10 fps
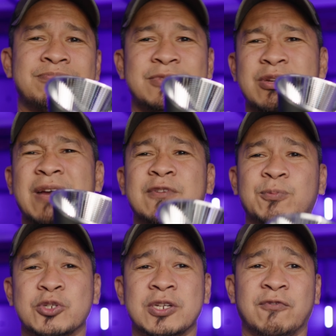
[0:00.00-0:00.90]
You have to
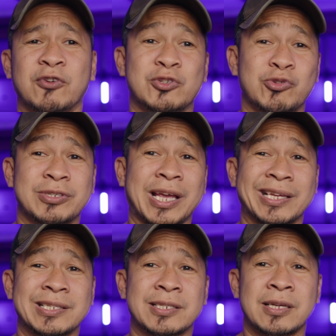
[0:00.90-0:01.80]
push it for 2
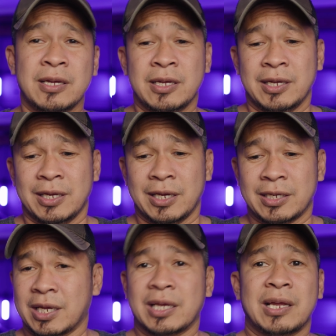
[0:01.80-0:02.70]
seconds,
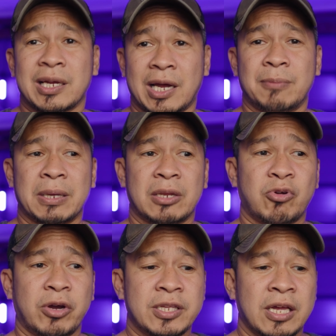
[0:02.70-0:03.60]
and I got a bit
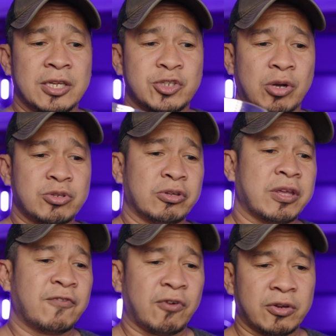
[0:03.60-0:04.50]
annoyed. So I was
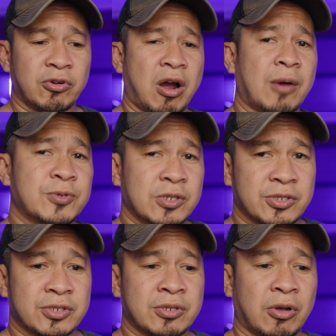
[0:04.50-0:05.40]
looking for other
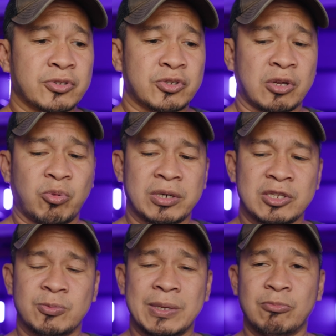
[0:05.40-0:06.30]
options. Also, I wanted
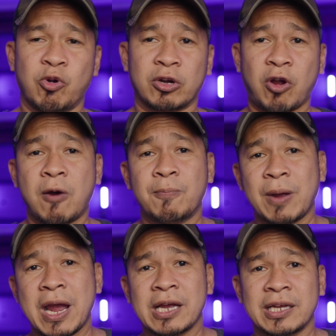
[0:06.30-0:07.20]
it to be more
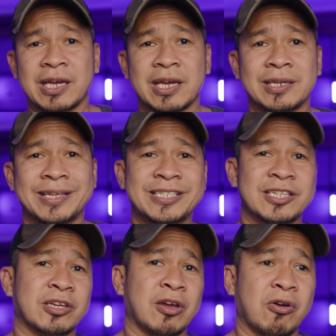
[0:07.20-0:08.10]
compact and easy
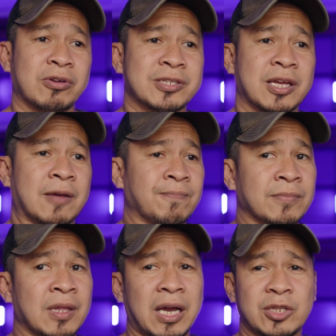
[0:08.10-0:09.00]
to go because
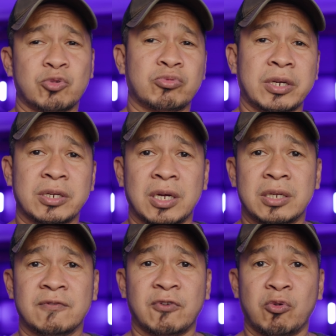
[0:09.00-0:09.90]
I do run and
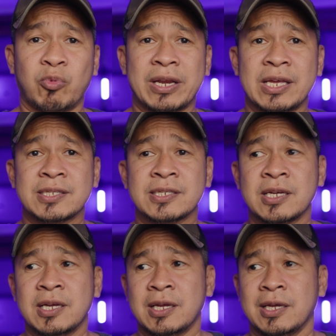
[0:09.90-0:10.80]
gun for weddings,
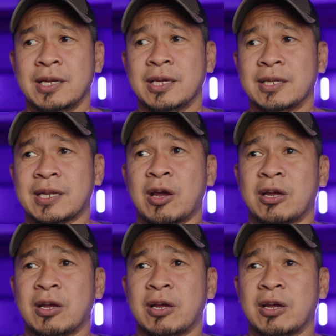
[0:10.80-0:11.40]
and